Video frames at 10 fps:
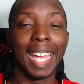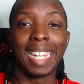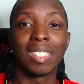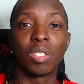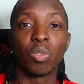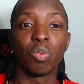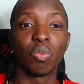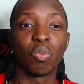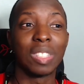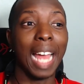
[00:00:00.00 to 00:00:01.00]
It's
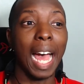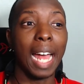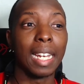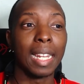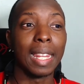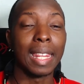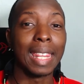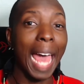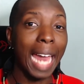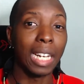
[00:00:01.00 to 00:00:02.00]
not
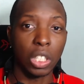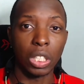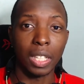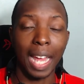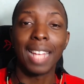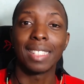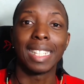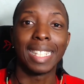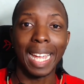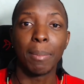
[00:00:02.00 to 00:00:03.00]
that good as
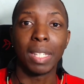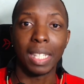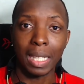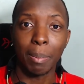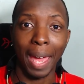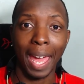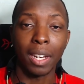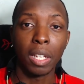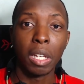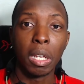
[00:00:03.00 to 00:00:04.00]
a gaming keypad.
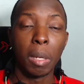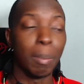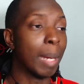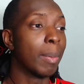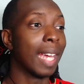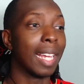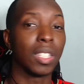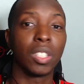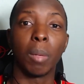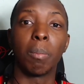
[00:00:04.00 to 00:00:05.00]
Maybe
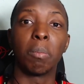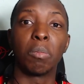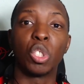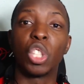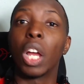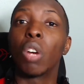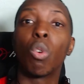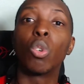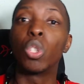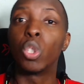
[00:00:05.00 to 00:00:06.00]
as some
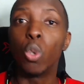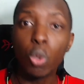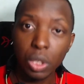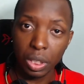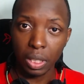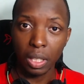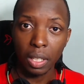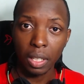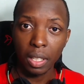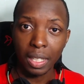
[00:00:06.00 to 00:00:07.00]
general use
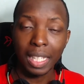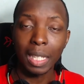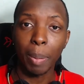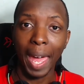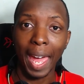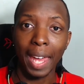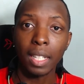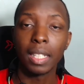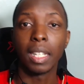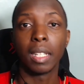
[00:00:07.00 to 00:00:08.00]
keypad,
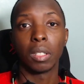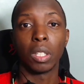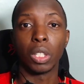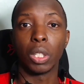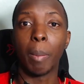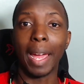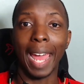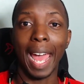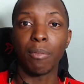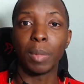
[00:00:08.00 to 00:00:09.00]
you might
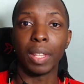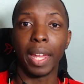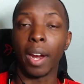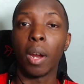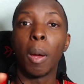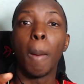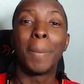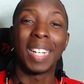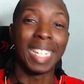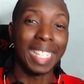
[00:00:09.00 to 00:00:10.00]
have me there.
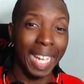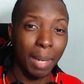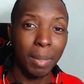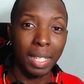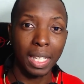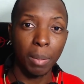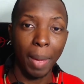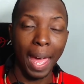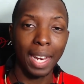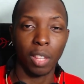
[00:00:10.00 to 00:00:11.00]
But a gaming
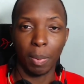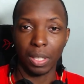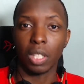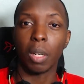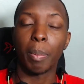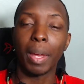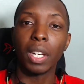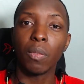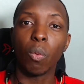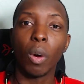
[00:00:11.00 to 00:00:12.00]
keypad, especially a
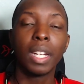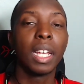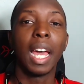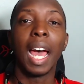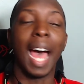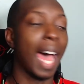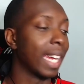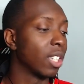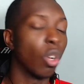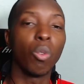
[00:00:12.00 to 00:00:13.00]
competitive one,
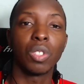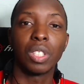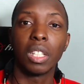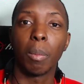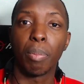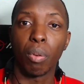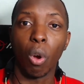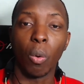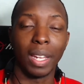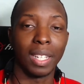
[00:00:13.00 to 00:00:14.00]
I don't see the
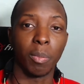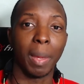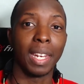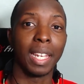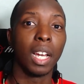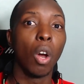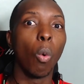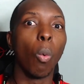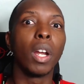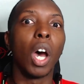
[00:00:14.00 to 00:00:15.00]
pro in spending
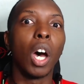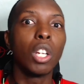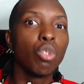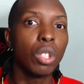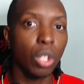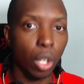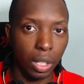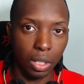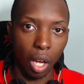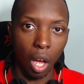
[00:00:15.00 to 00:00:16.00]

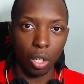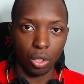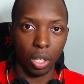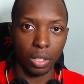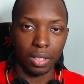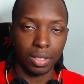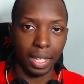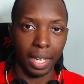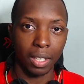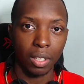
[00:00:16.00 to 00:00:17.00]
$130 on this
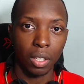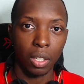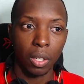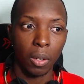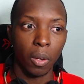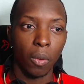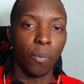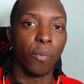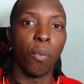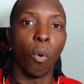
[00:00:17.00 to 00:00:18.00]
thing
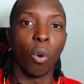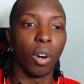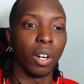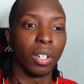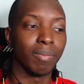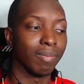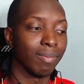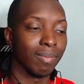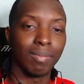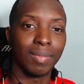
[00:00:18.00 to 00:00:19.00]
for
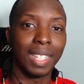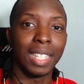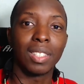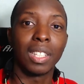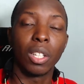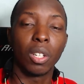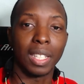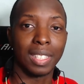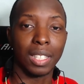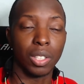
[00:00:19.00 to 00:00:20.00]
this little
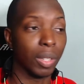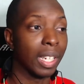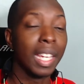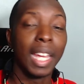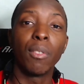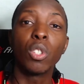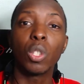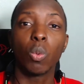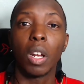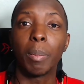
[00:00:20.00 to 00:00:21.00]
accessory. If you
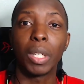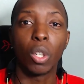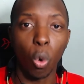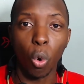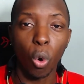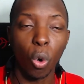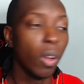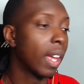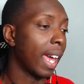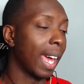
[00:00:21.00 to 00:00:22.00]
just want to be cool
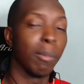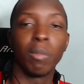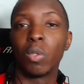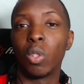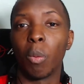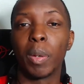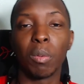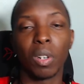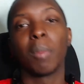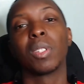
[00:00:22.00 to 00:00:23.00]
and, you know,
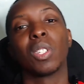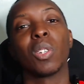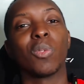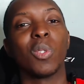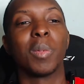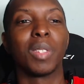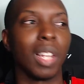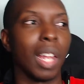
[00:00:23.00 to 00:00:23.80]
people come into your room and they're